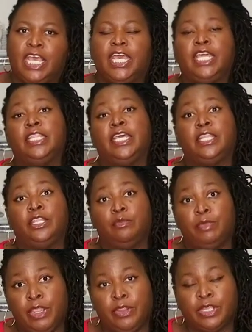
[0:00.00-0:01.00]
and then in
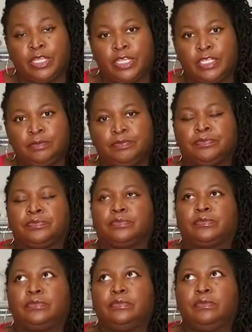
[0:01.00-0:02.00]
America
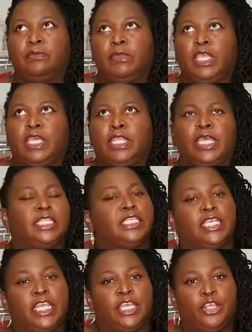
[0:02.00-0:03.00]
in
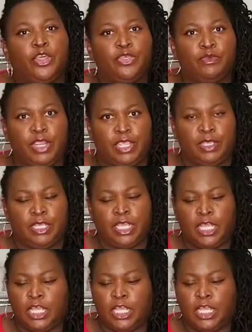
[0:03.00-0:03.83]
1983.